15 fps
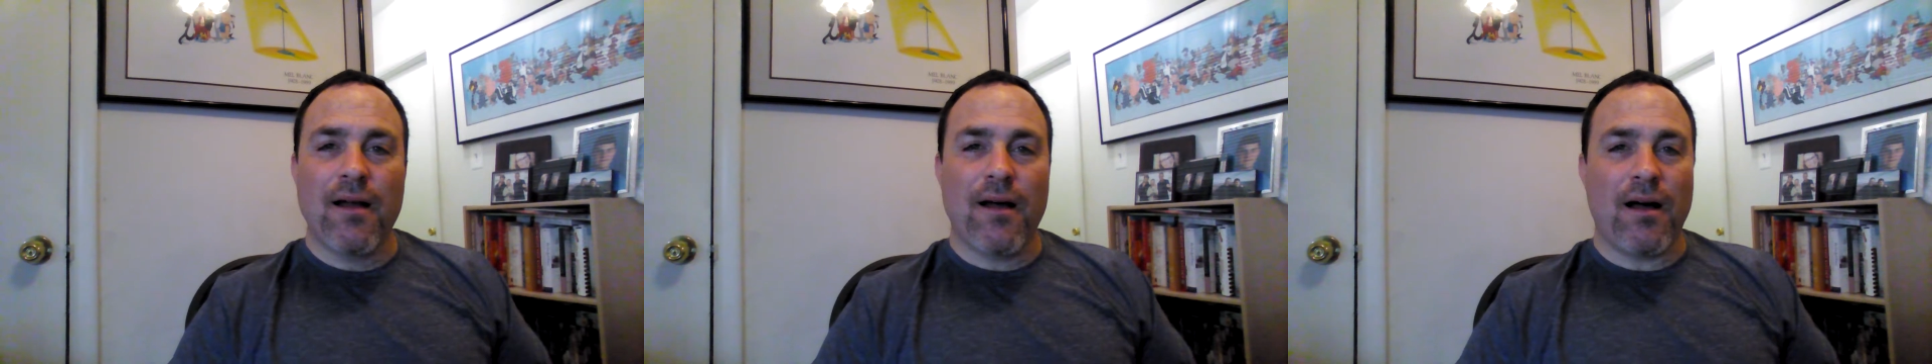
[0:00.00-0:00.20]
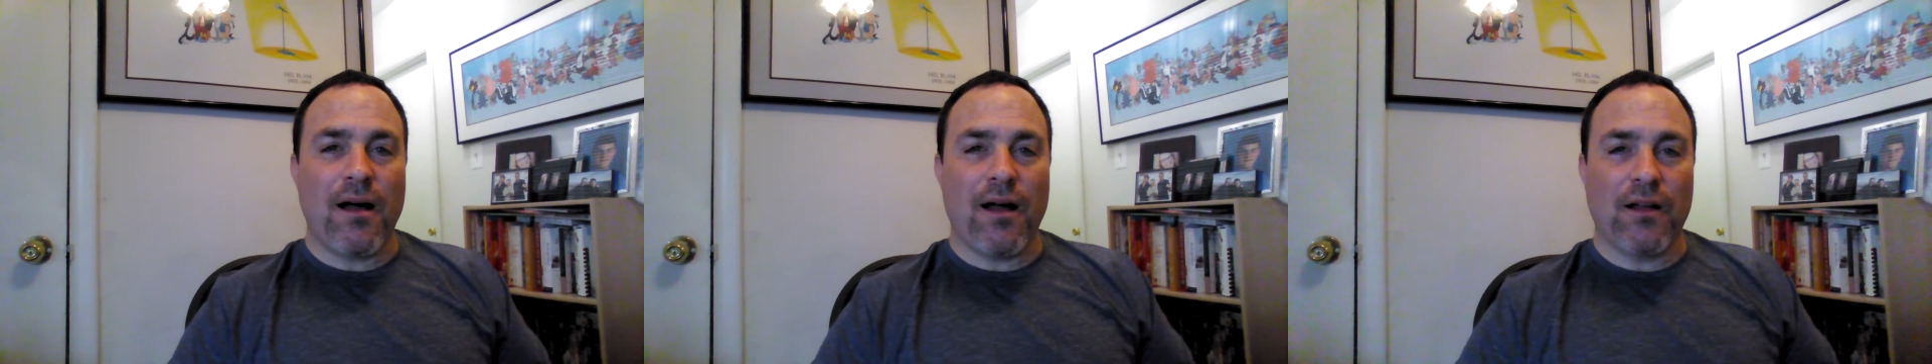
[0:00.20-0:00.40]

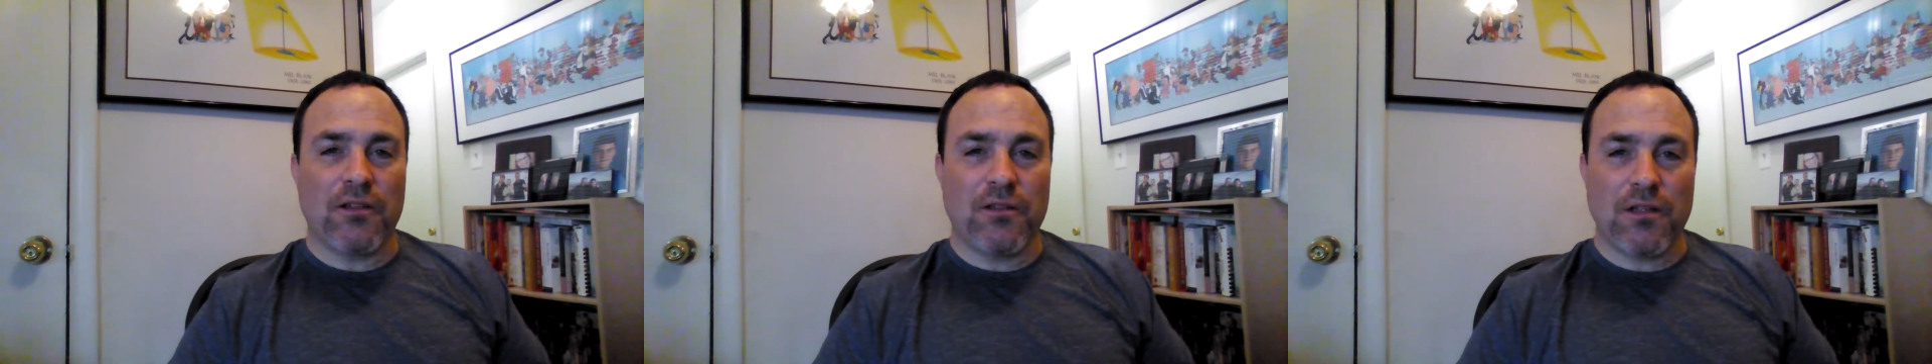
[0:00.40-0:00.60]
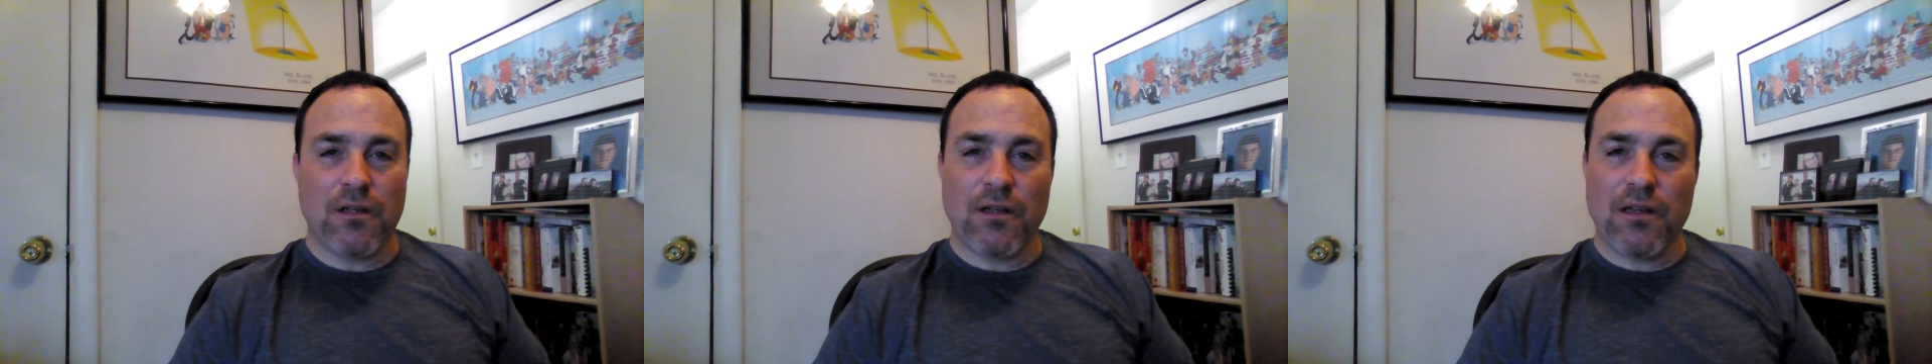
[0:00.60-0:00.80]

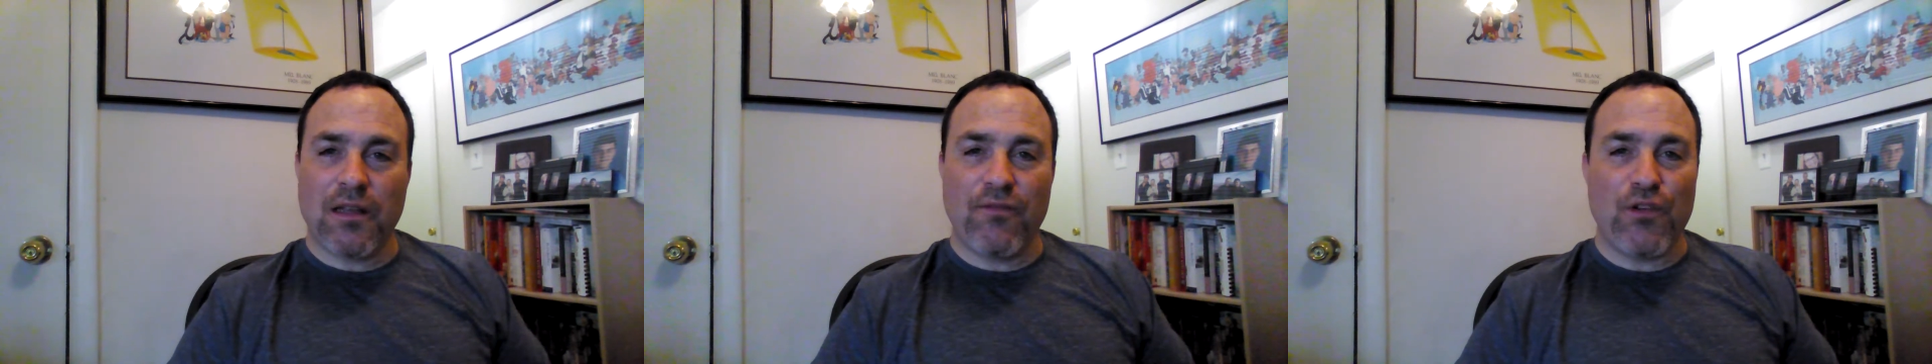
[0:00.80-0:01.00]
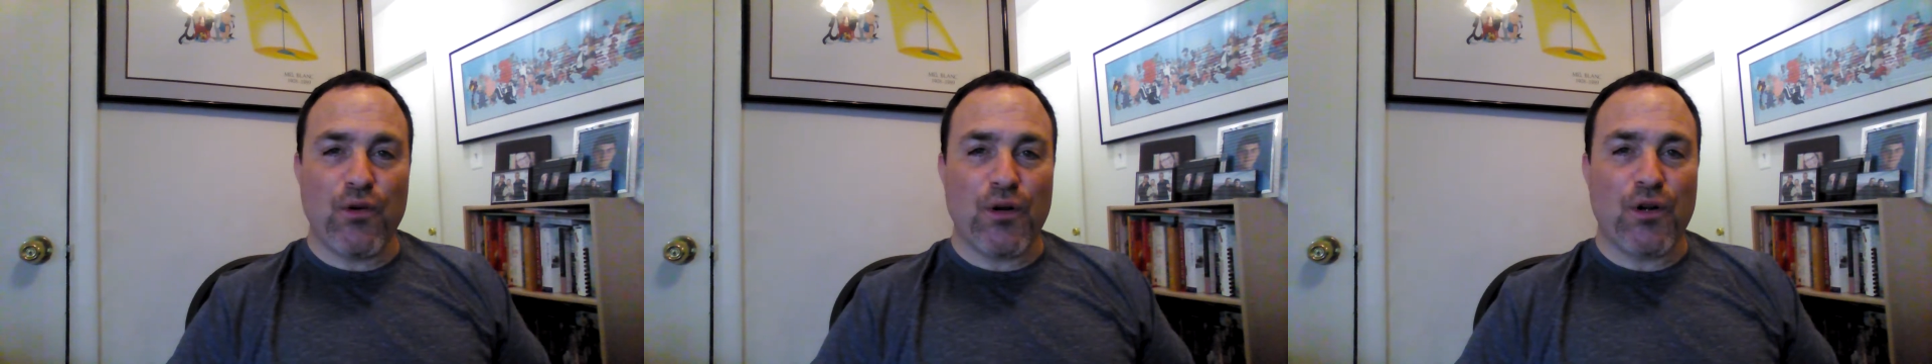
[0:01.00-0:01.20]
to
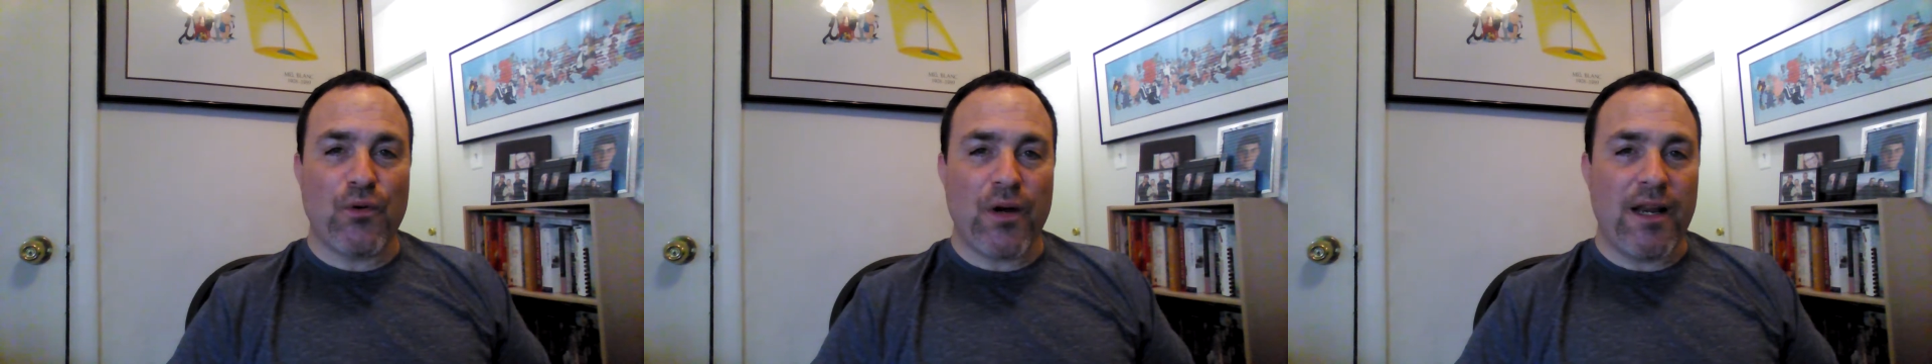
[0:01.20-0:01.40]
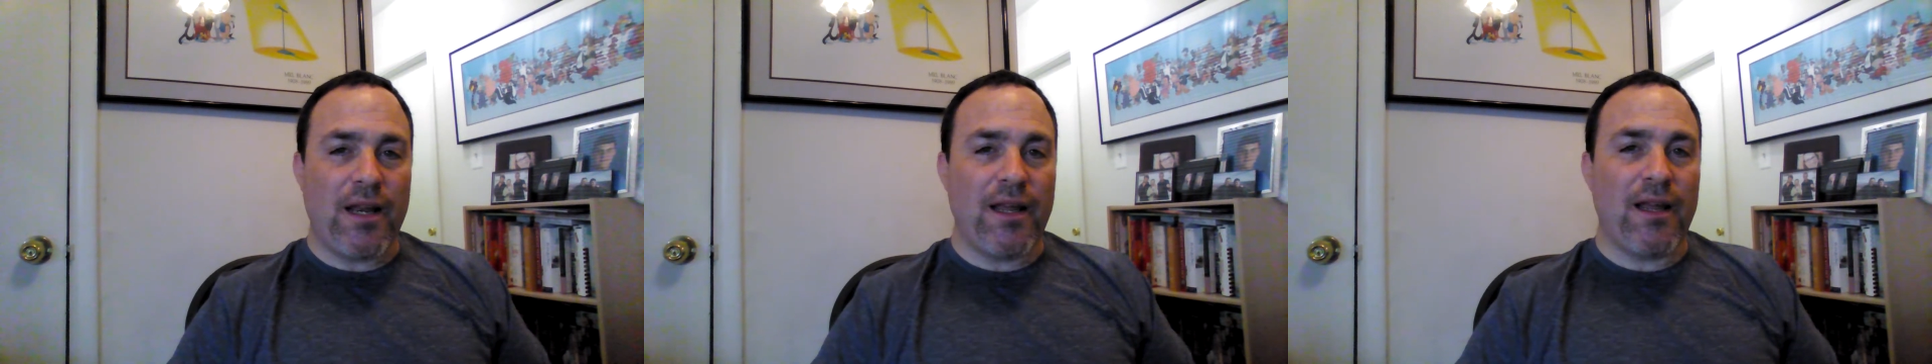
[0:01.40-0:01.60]
give you a
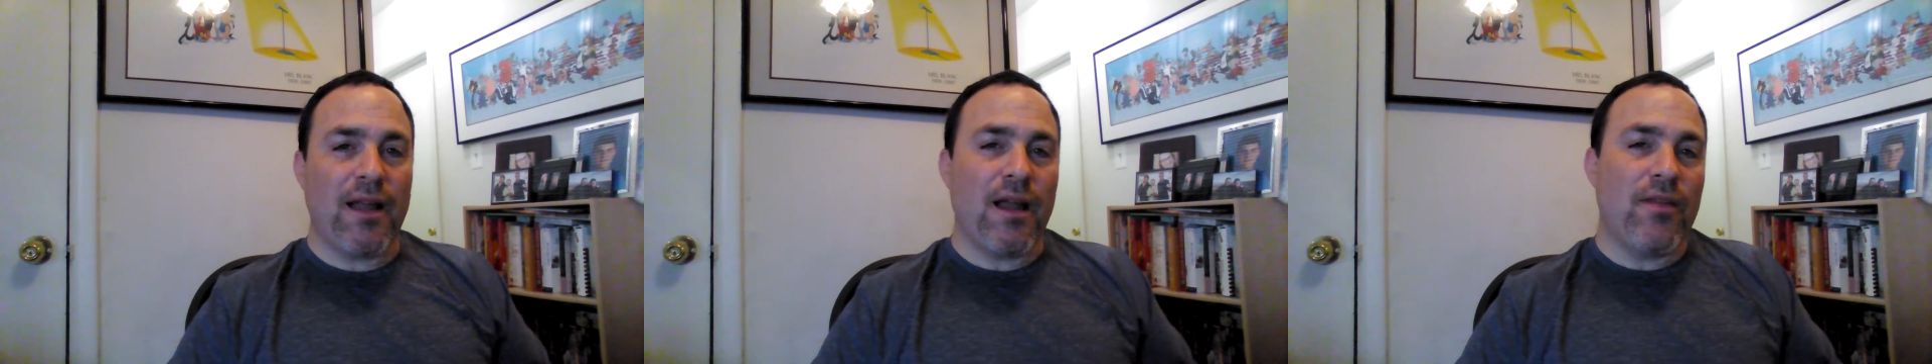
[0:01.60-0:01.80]
greeting,